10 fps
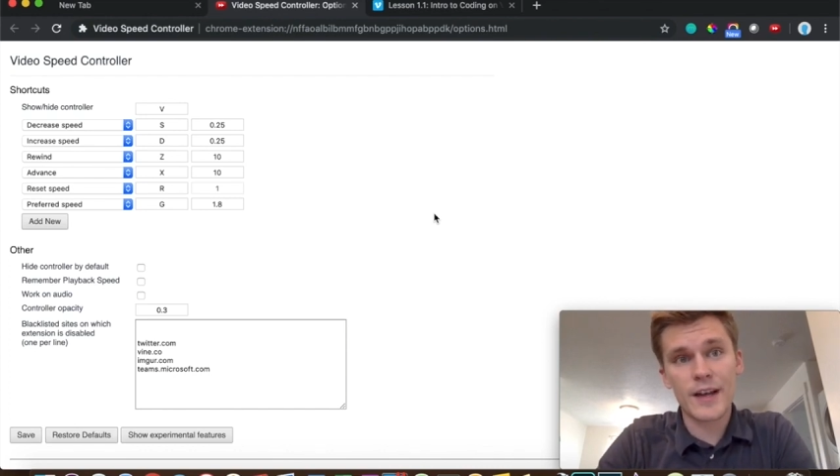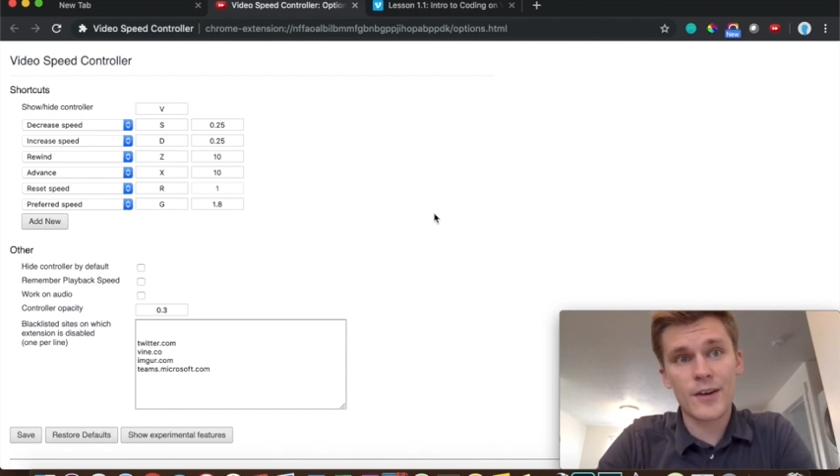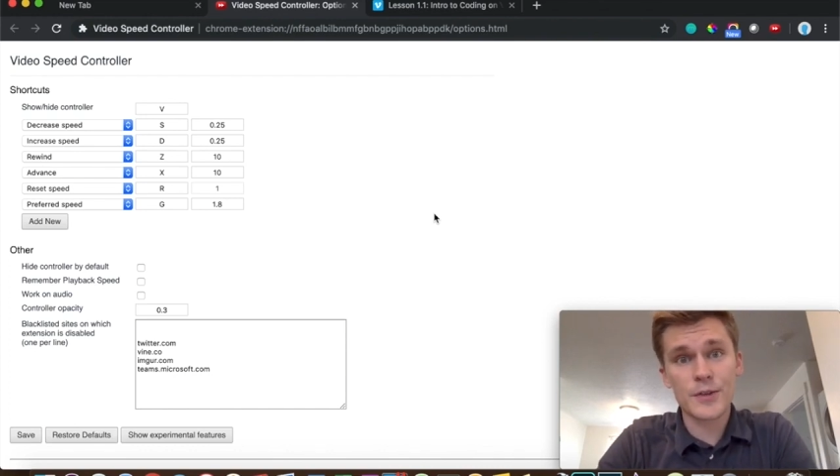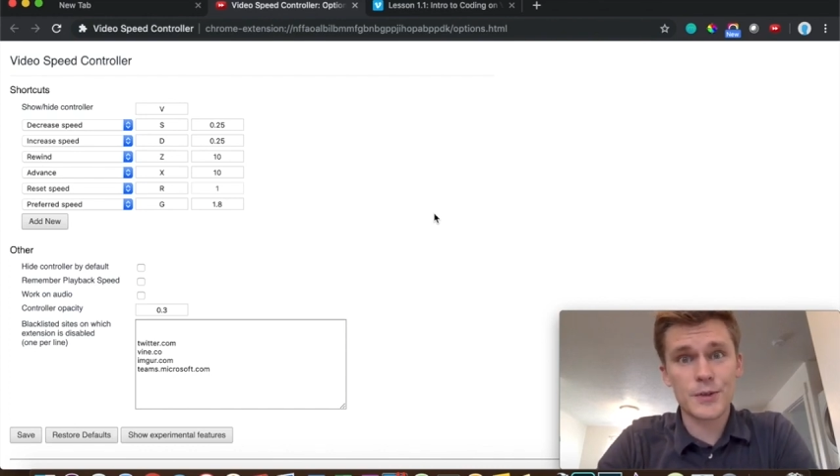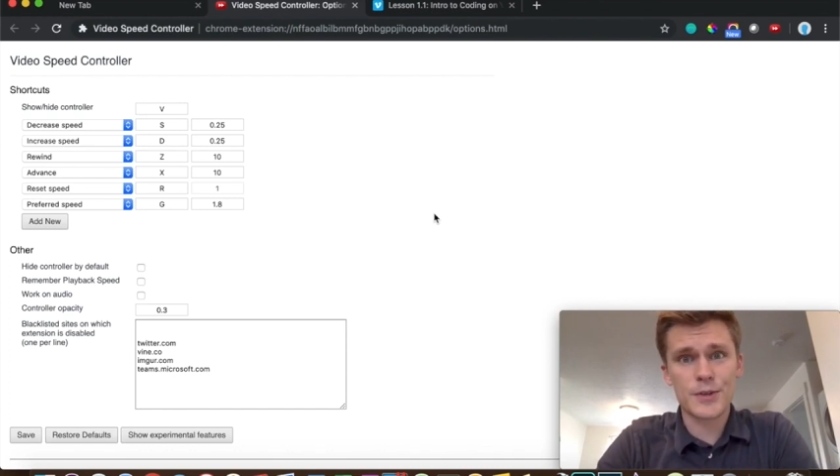
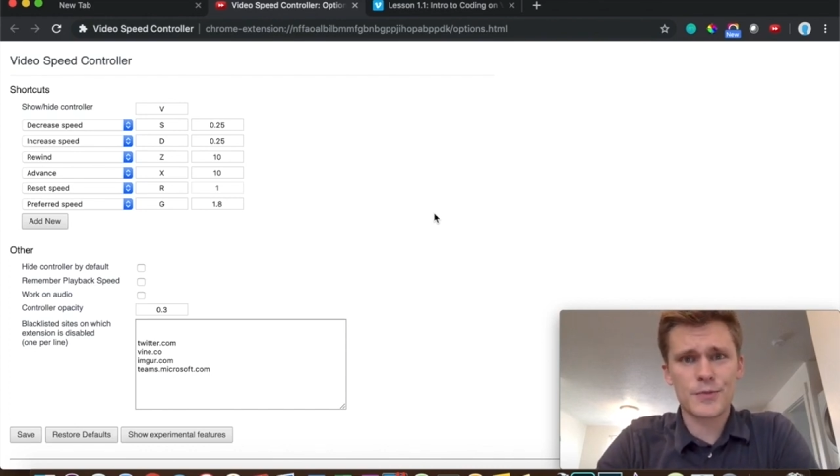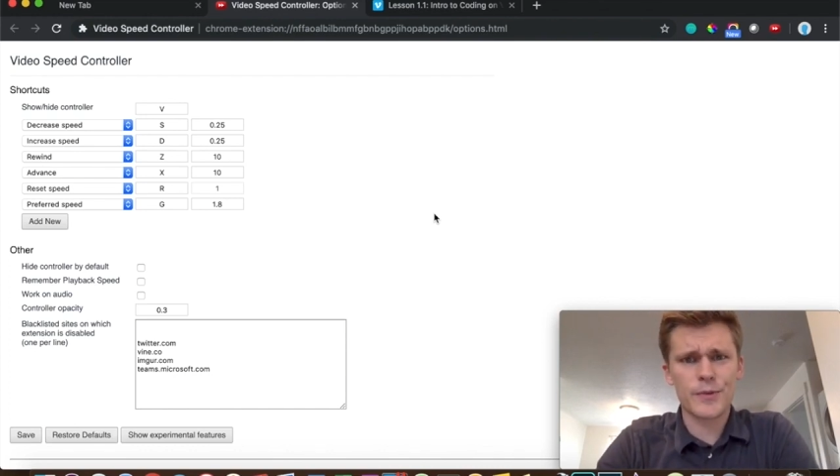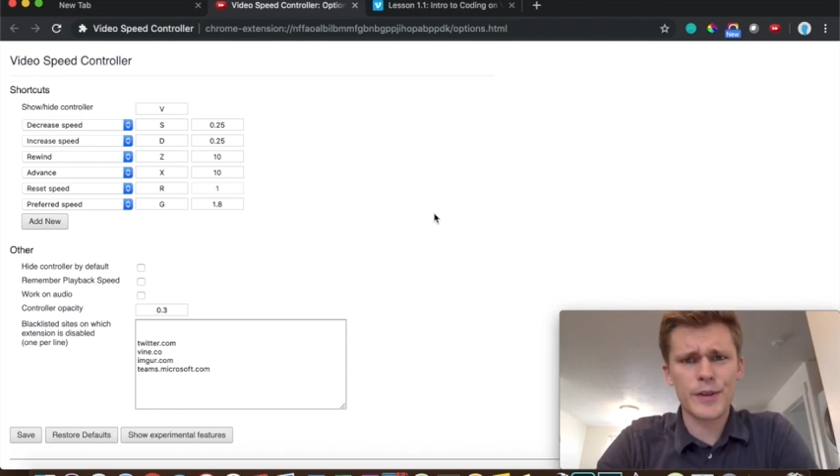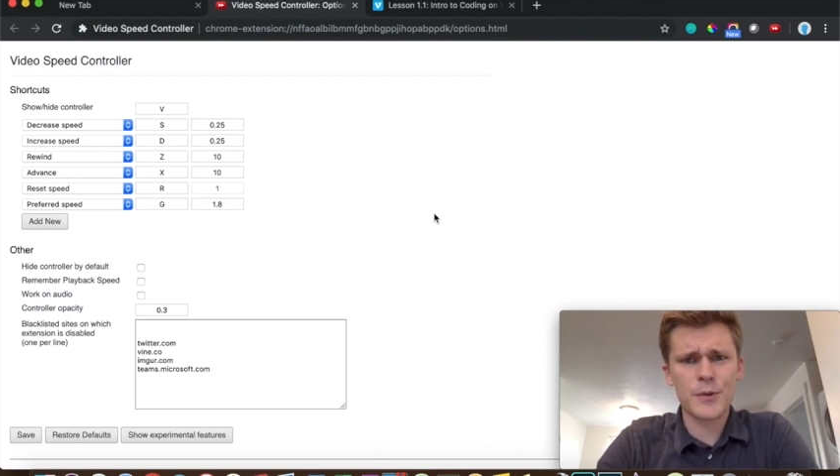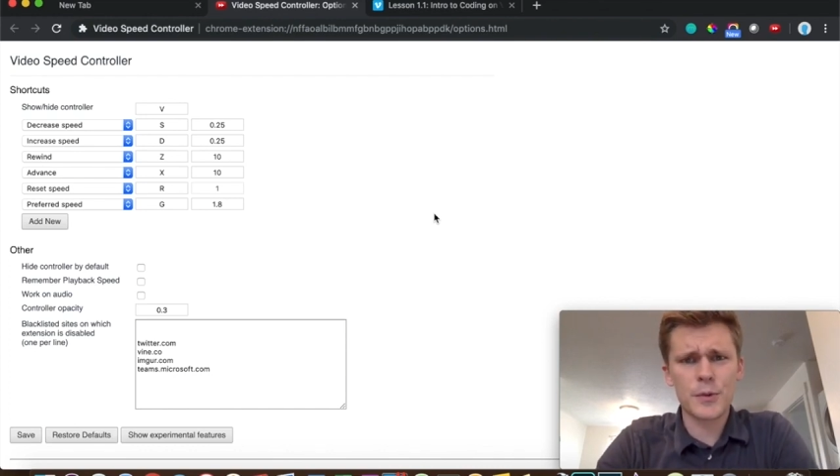and also just
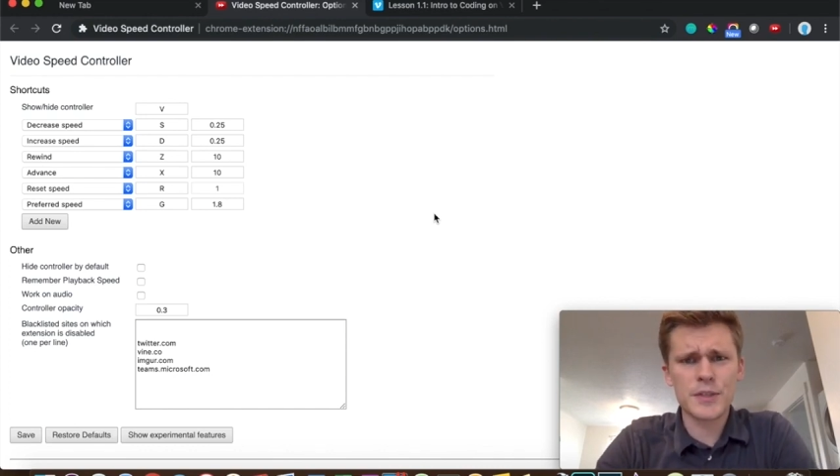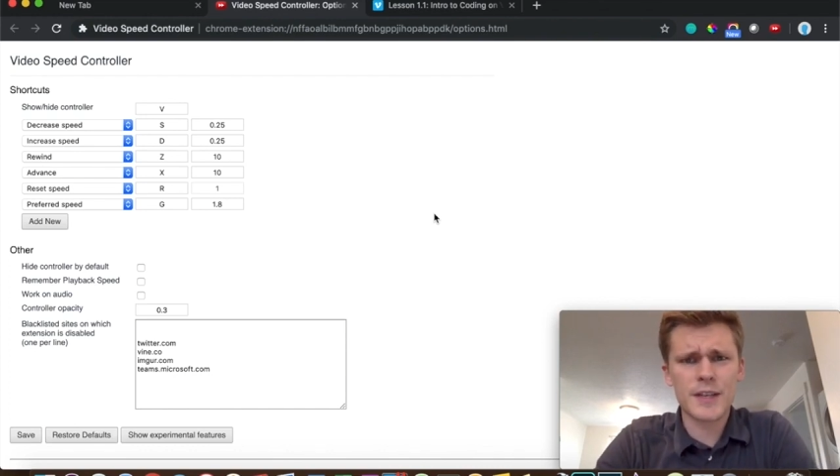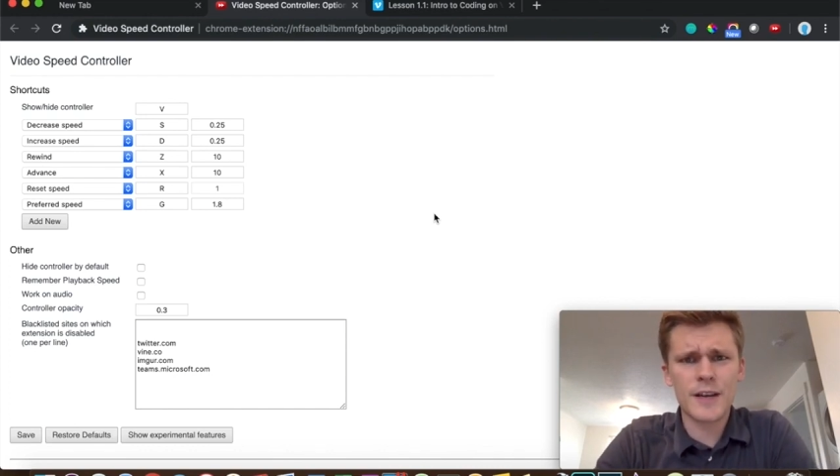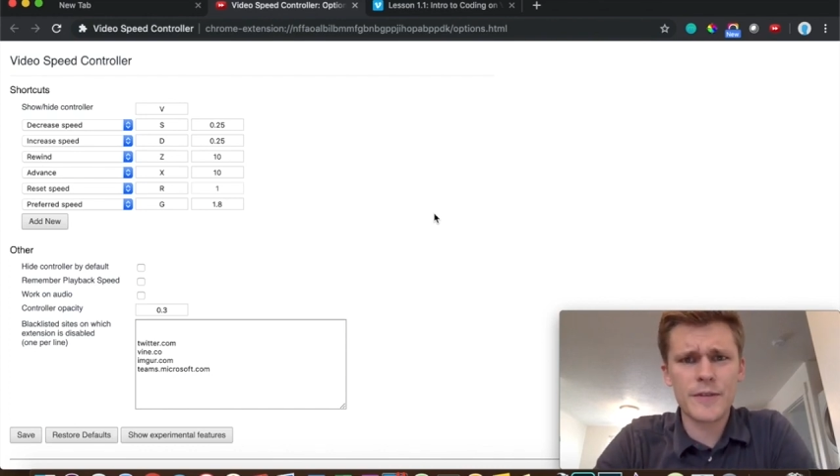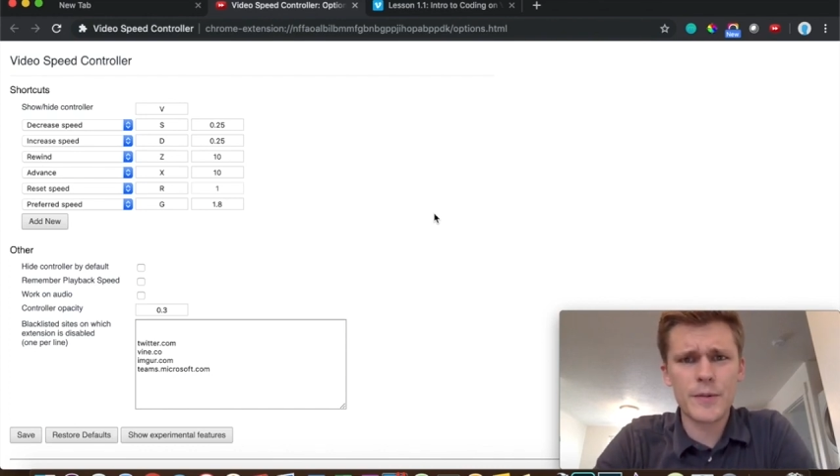really cool
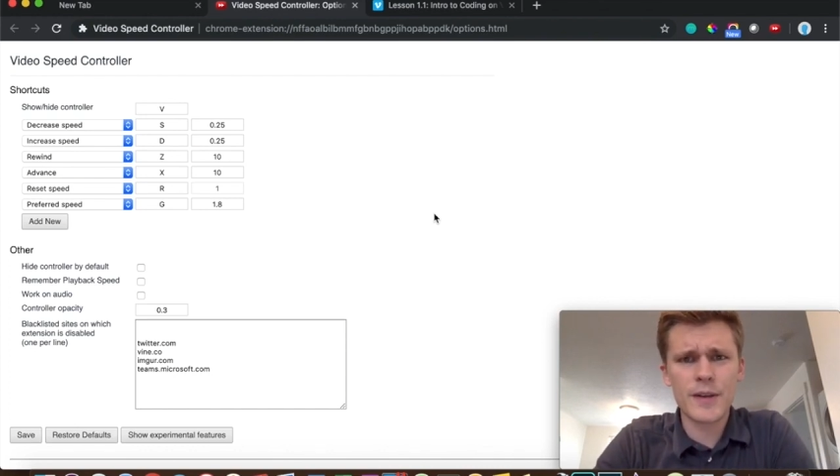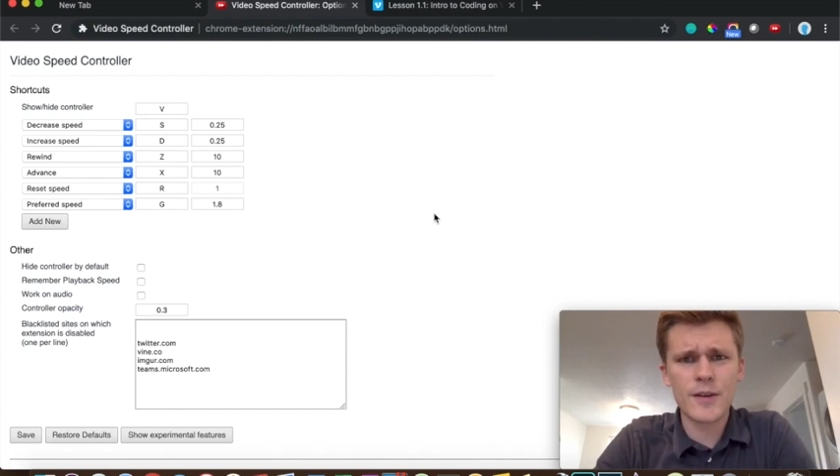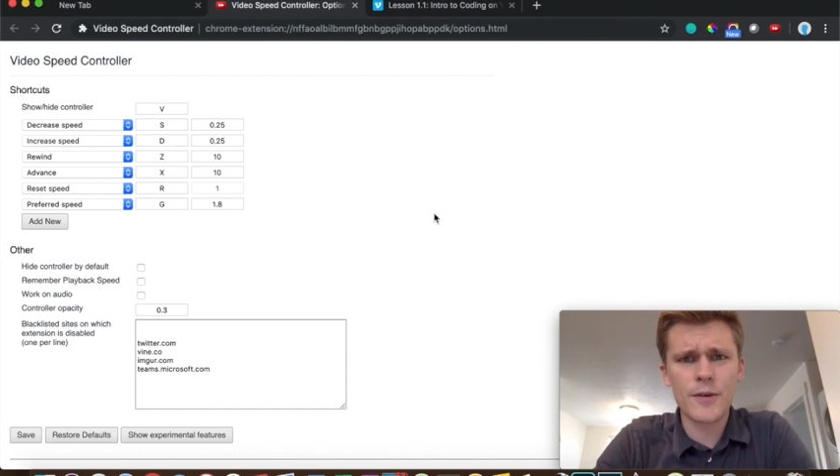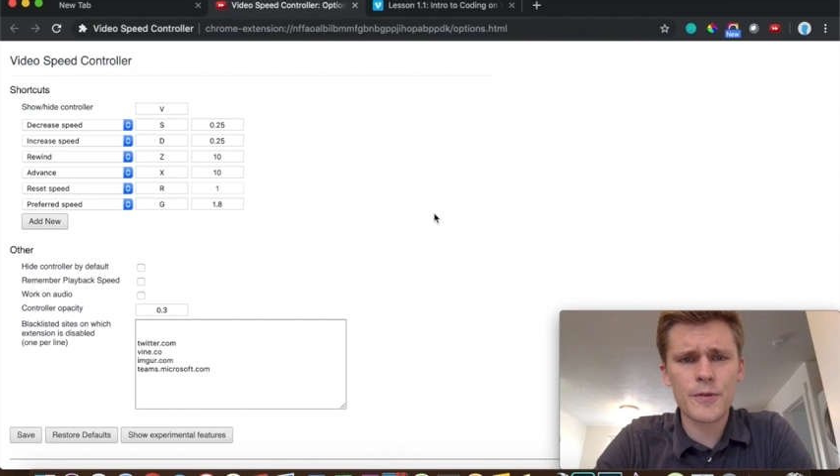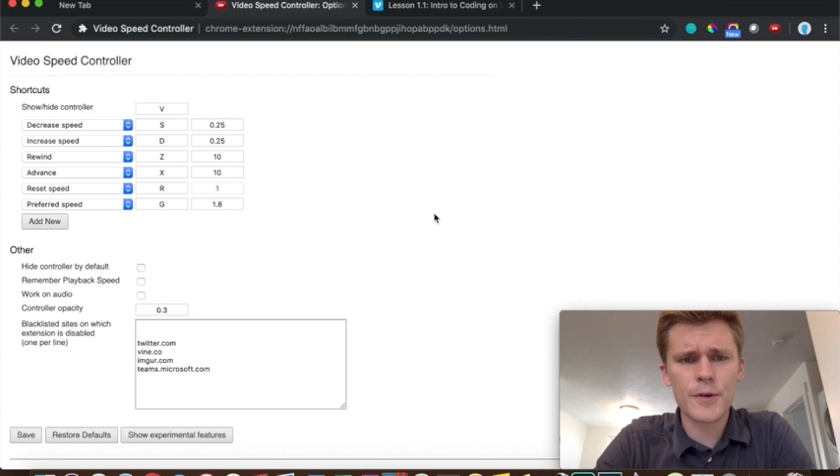stuff that we
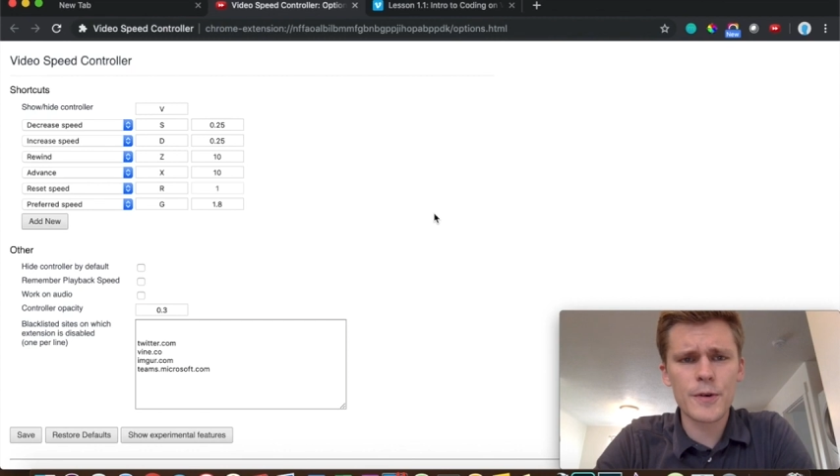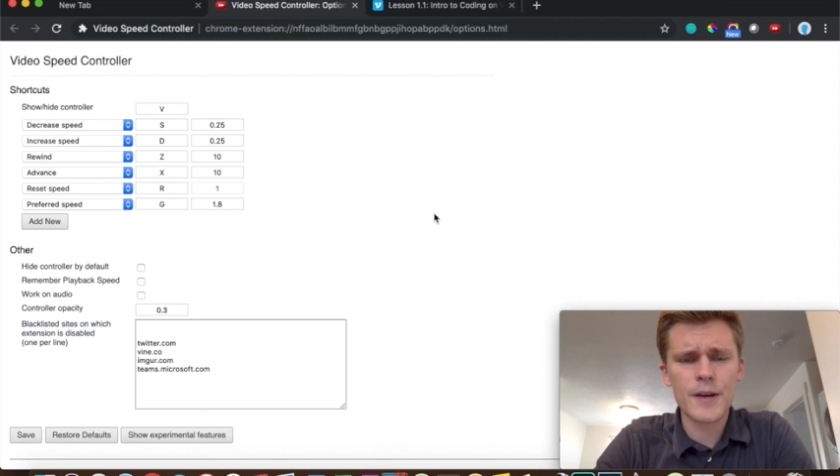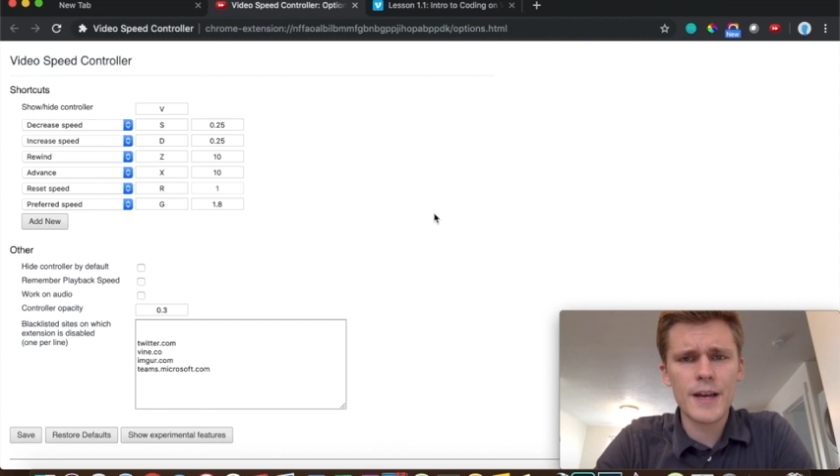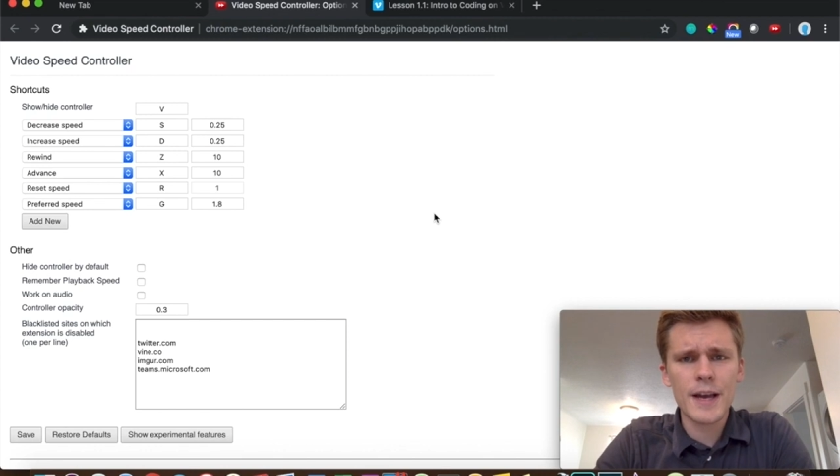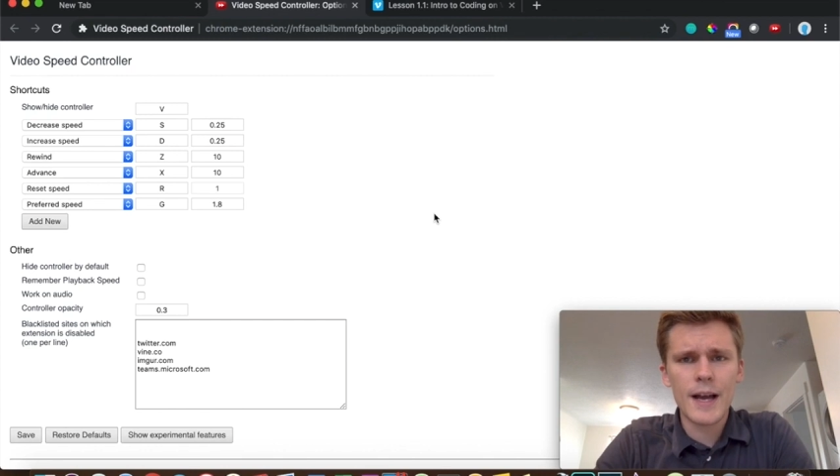can go through.